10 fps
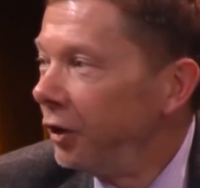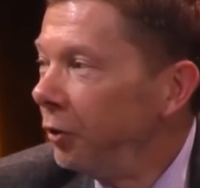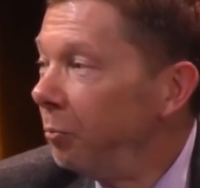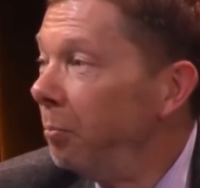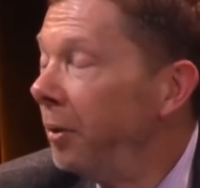
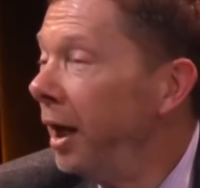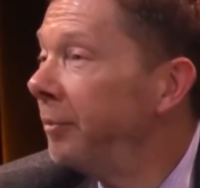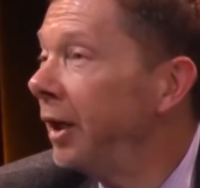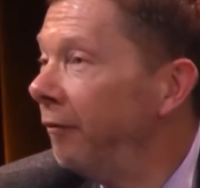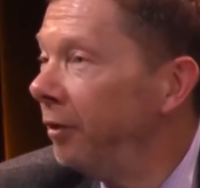Perhaps
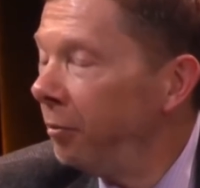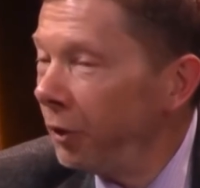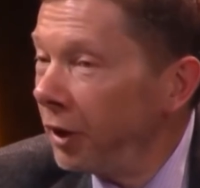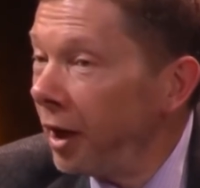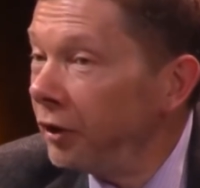everybody
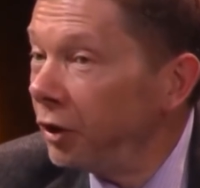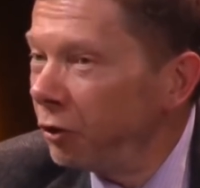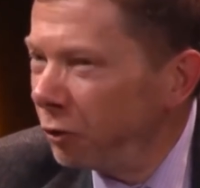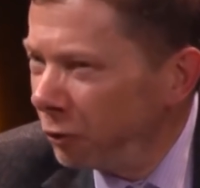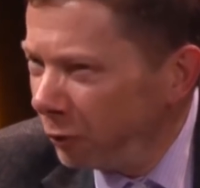has it
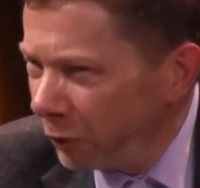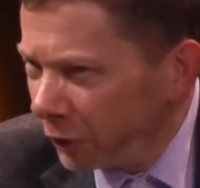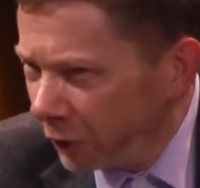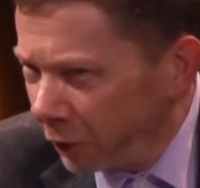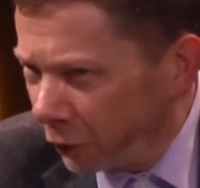to
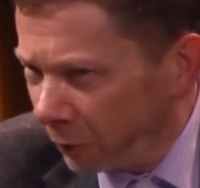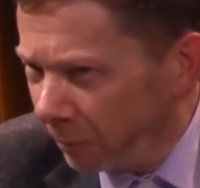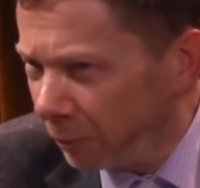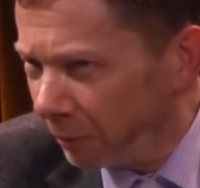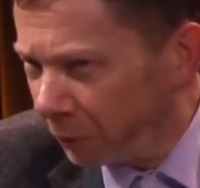
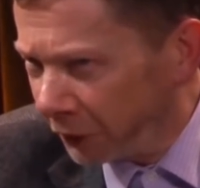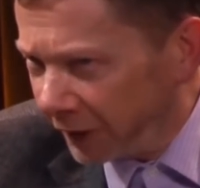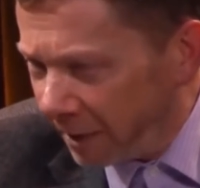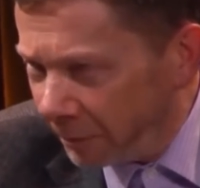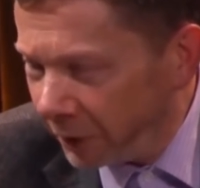
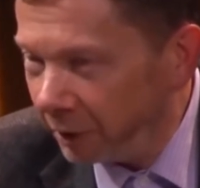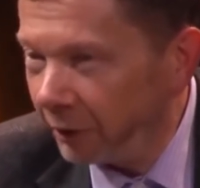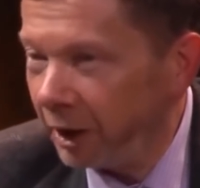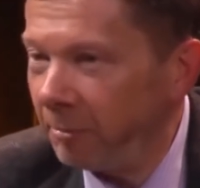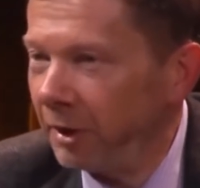some degree,
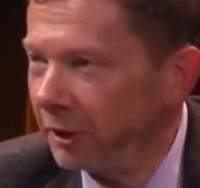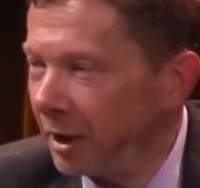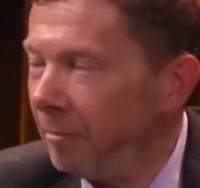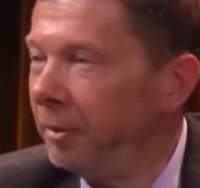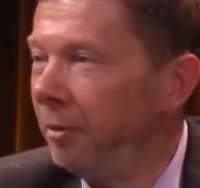but some
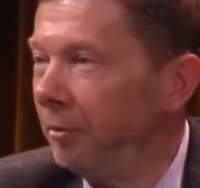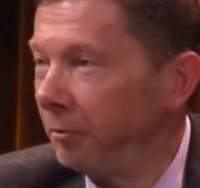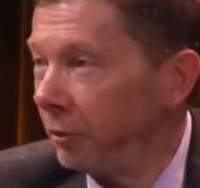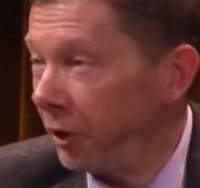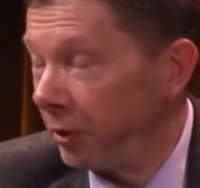people
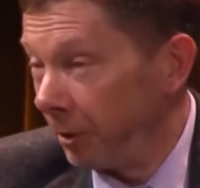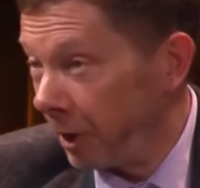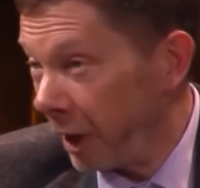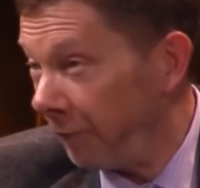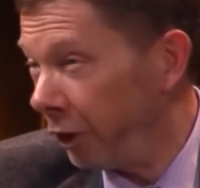
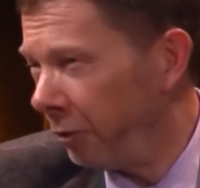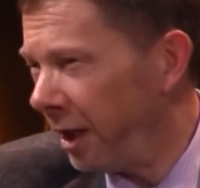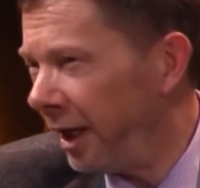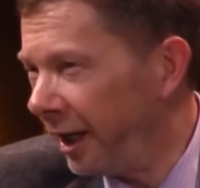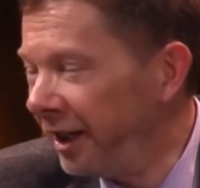have it to a
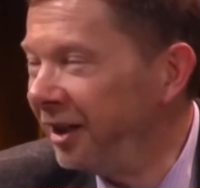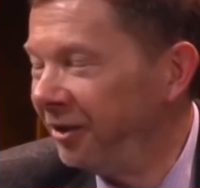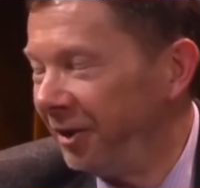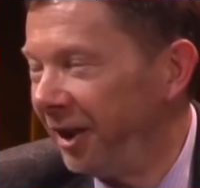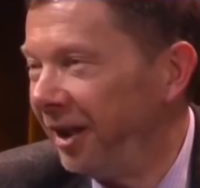high
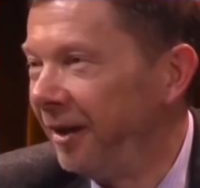degree,